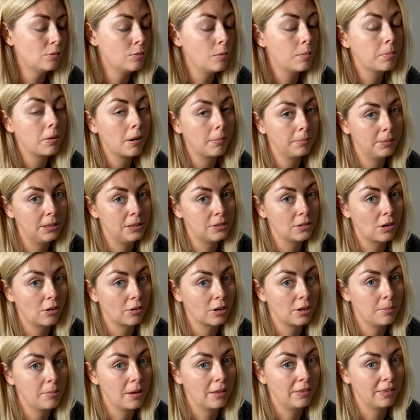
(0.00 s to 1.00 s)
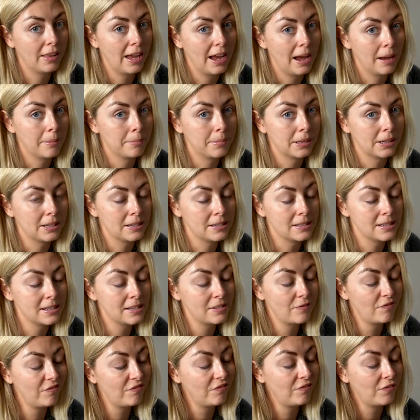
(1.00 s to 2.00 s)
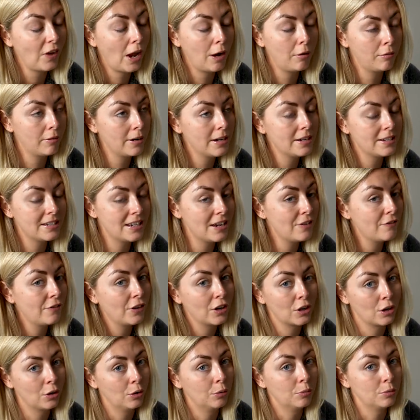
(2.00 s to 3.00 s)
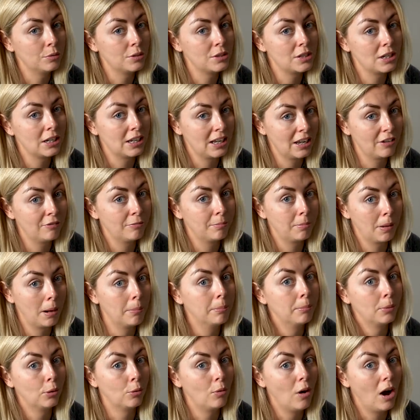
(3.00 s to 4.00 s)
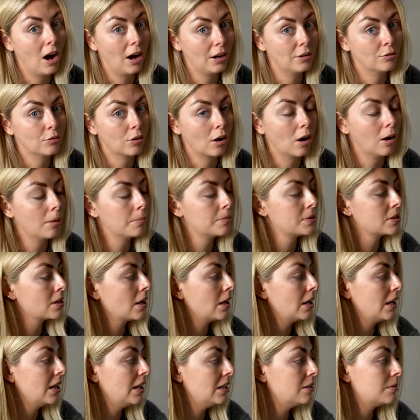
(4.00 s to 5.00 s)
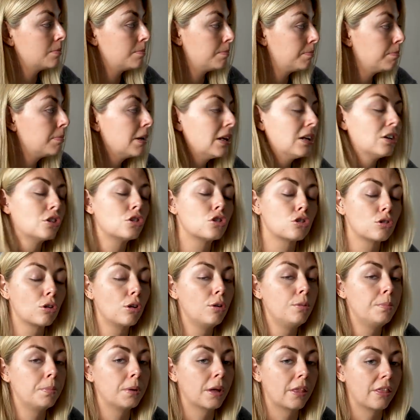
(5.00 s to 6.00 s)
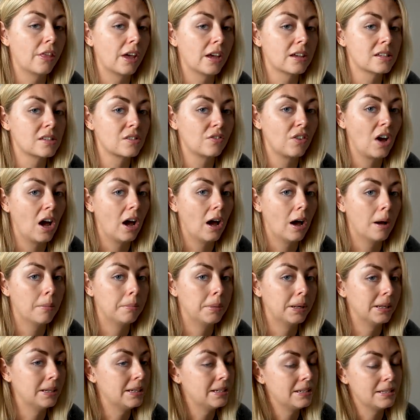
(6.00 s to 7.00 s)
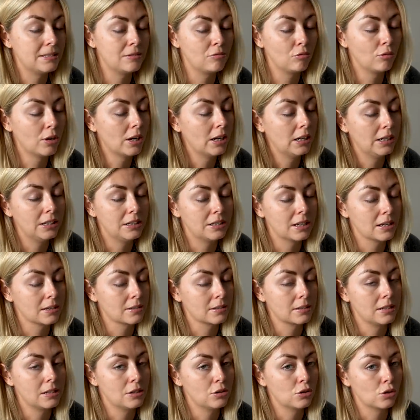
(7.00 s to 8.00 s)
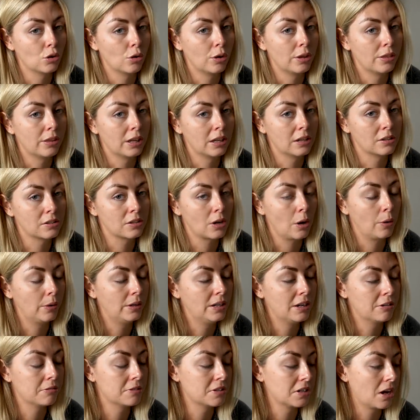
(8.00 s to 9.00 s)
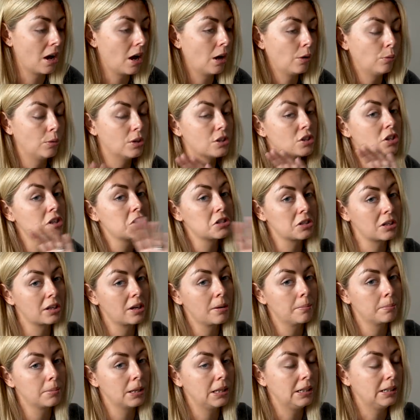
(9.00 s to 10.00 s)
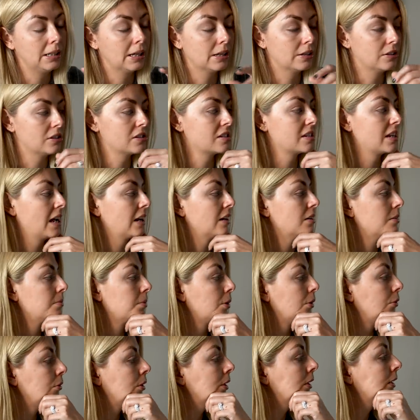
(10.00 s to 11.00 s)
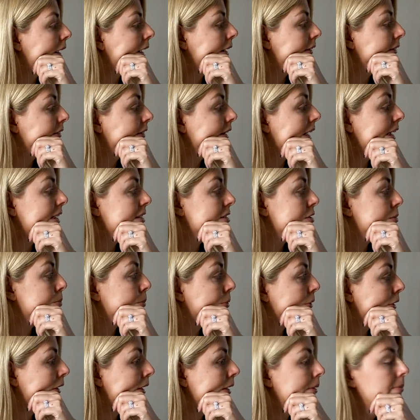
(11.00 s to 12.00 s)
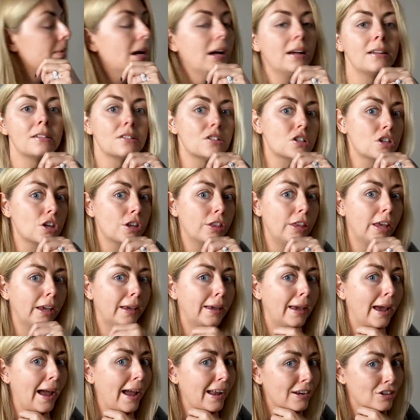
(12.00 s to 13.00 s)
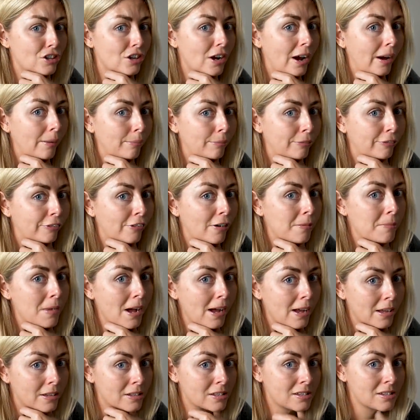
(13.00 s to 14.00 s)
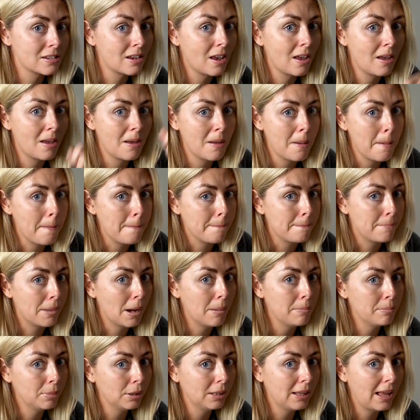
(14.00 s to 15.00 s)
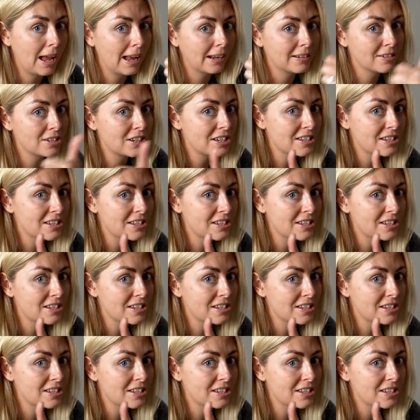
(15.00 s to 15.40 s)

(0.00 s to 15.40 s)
we'll probably document that because it's very difficult to give Bumble eye drops. He's been a trooper thus far, but he really doesn't enjoy things going near his eye, which is completely understandable. And that's pretty much the catch up from us. Bumble and